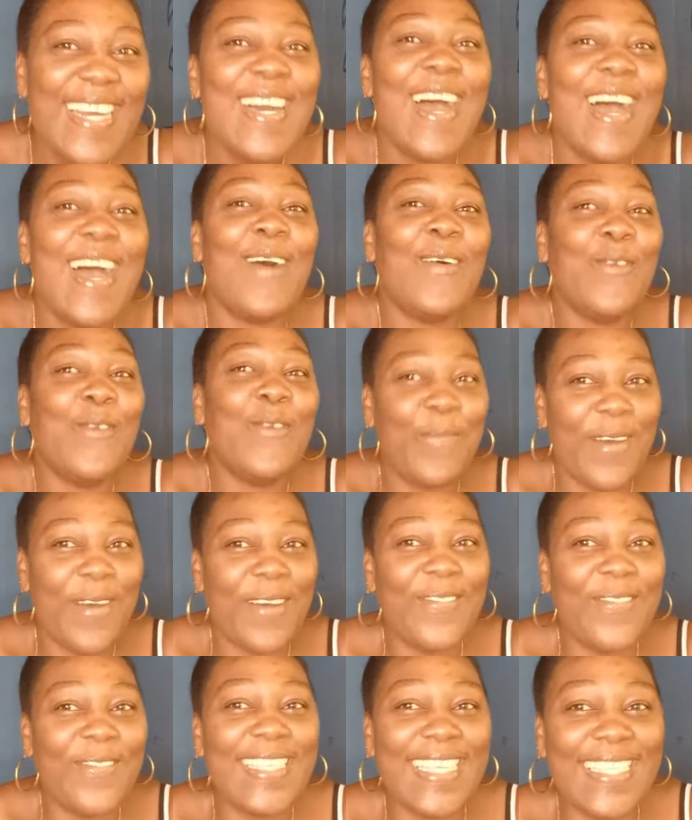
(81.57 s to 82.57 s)
I hope I
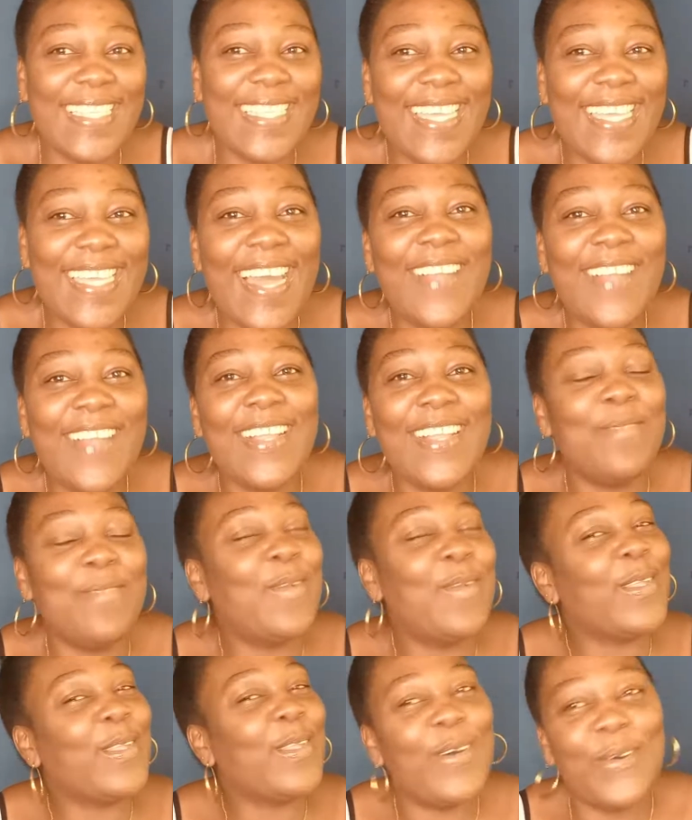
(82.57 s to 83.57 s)
visit you already,
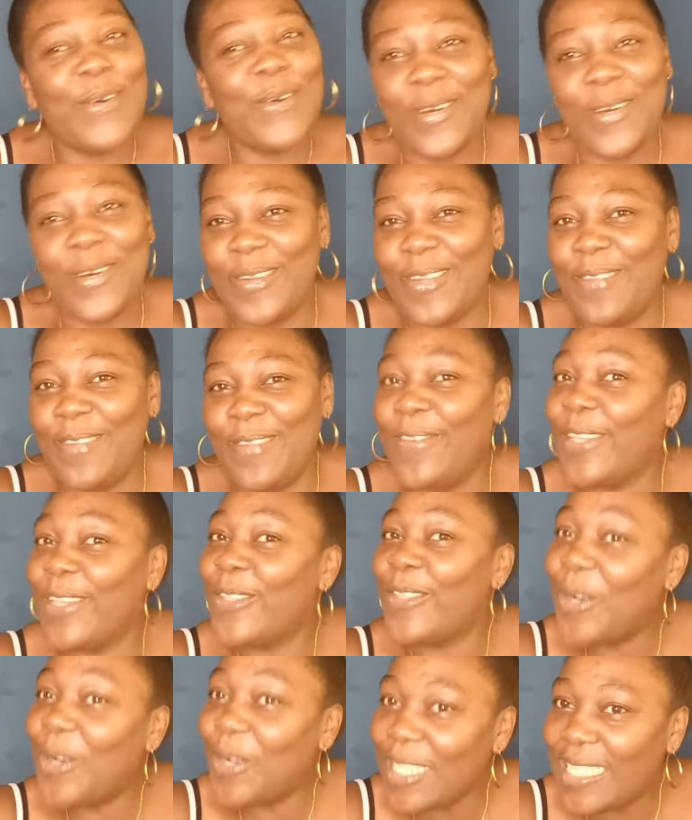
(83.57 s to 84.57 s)
but don't worry. If you
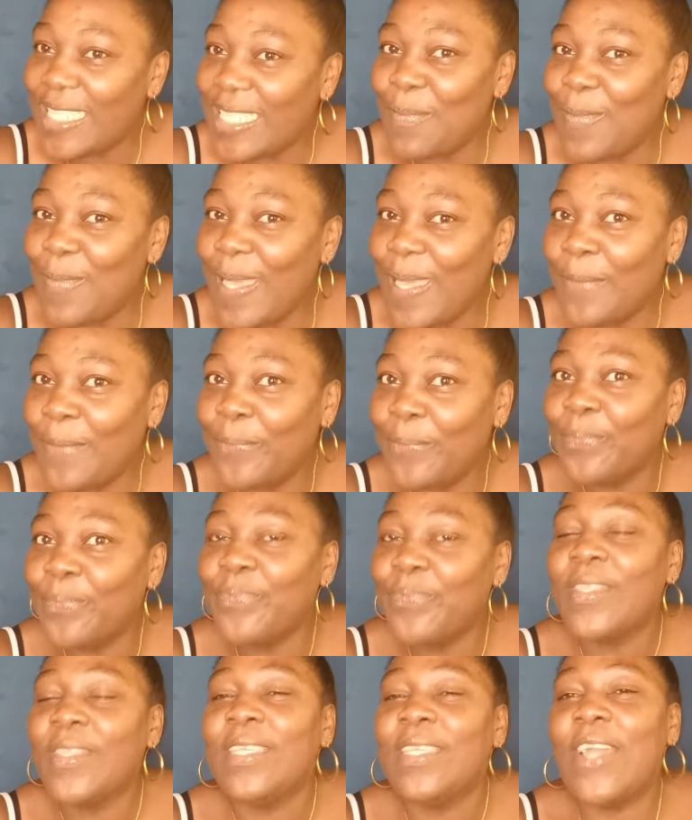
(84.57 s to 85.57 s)
don't see me,
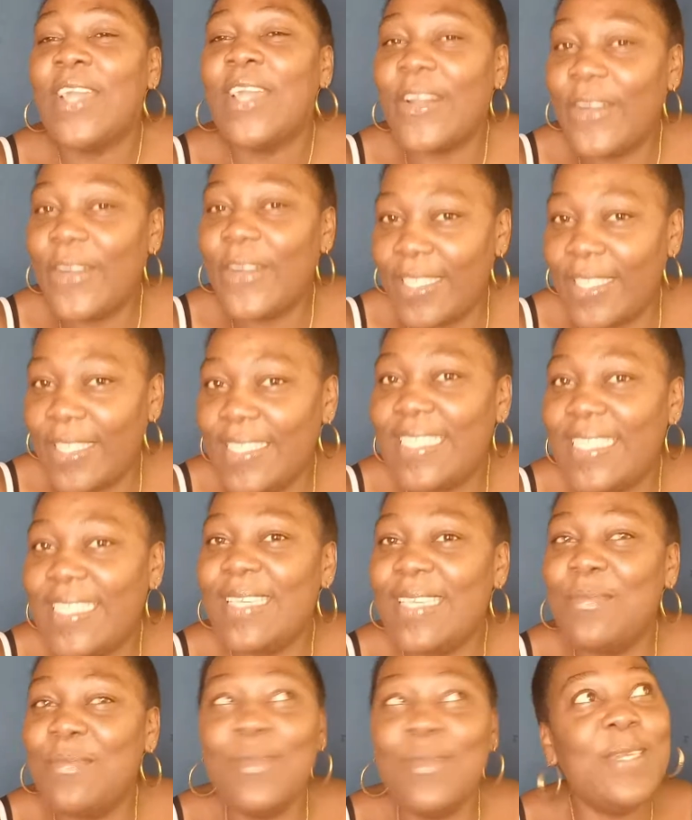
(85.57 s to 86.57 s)
you're going to see
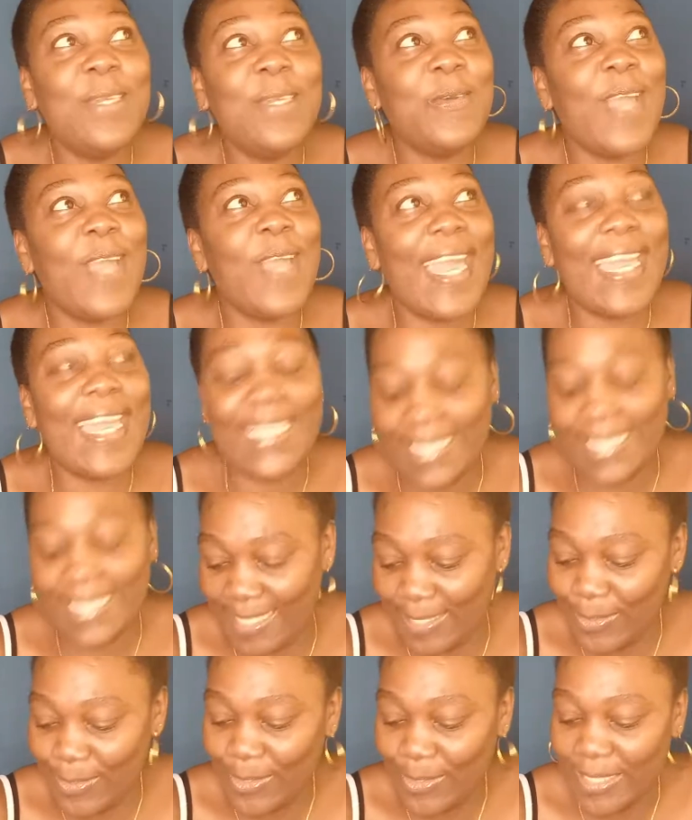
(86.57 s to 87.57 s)
me right
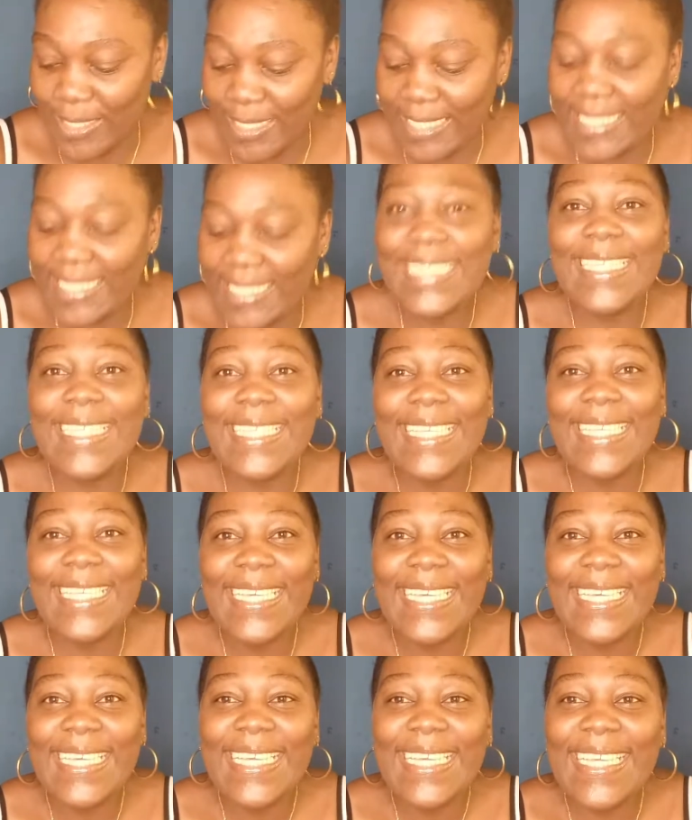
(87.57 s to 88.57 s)
soon.
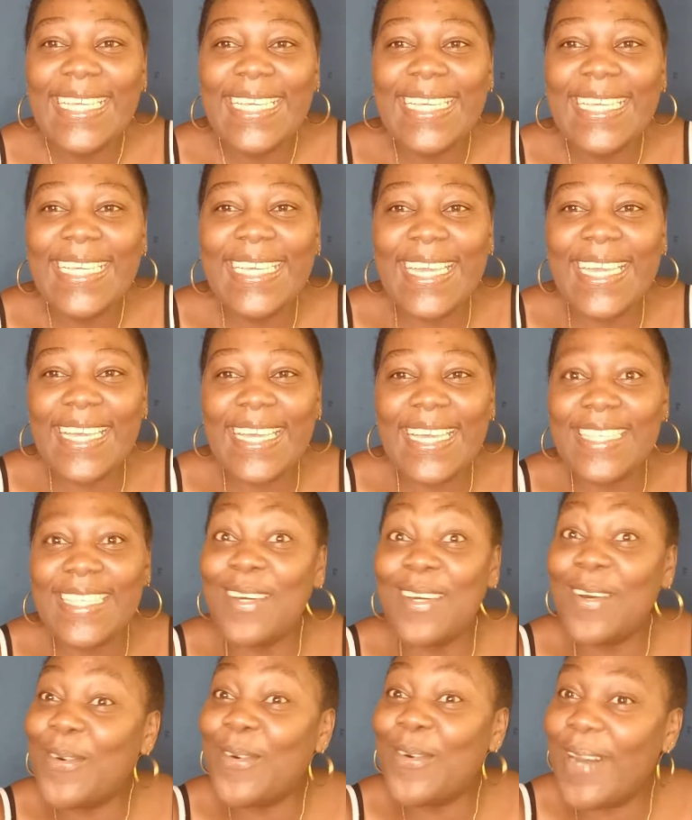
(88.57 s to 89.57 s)
Yes, yeah,
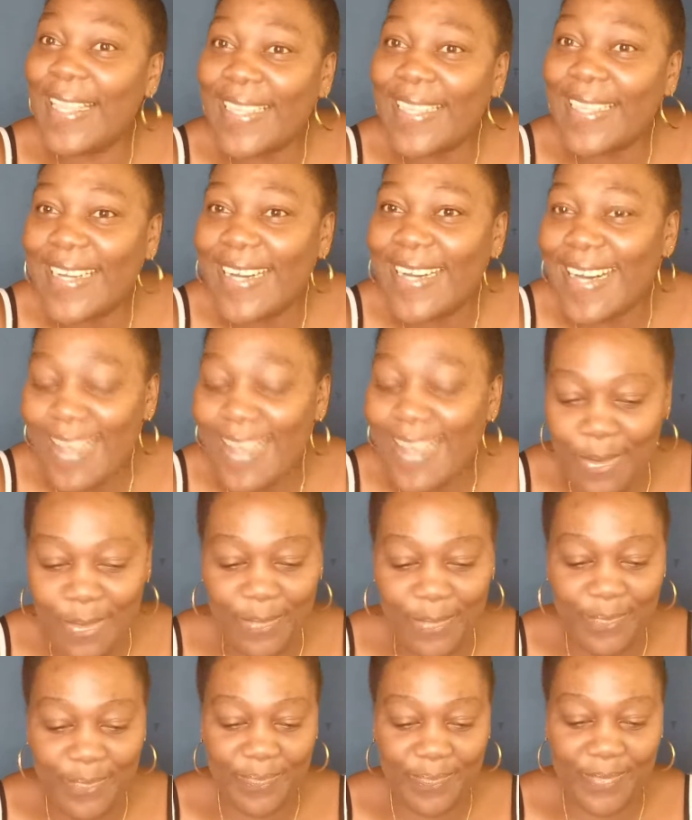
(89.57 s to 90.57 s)
so
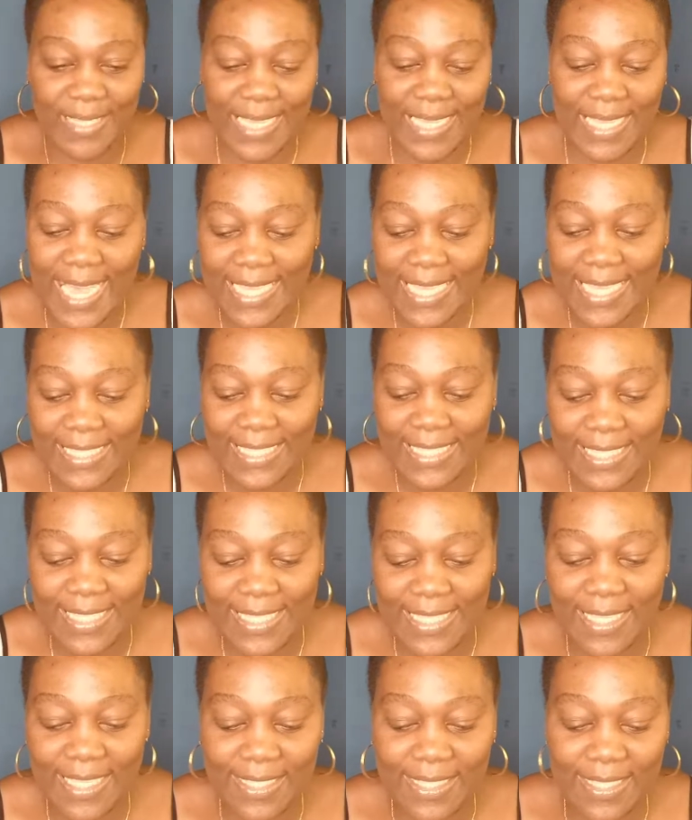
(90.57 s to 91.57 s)
welcome, guys. This is
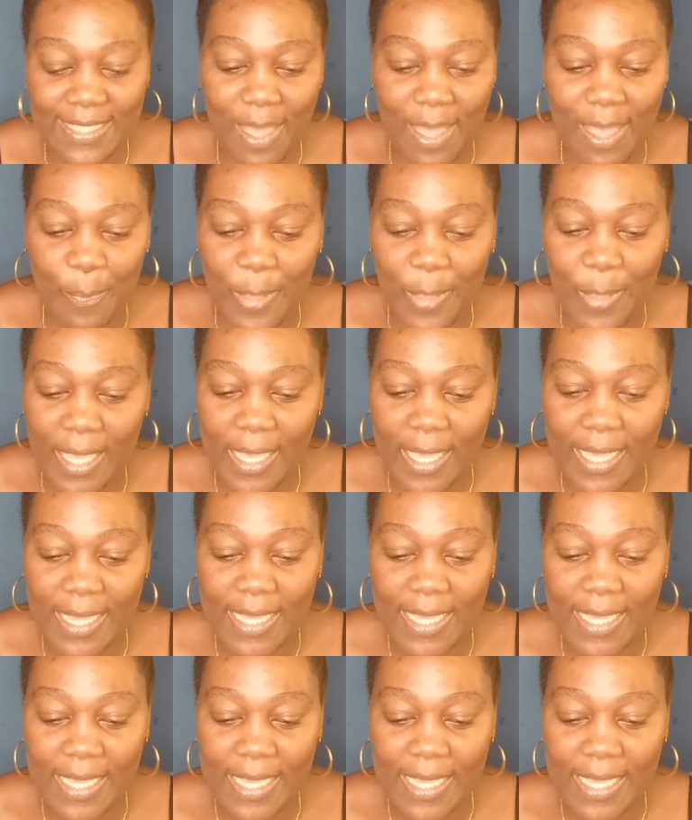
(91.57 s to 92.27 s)
the topic.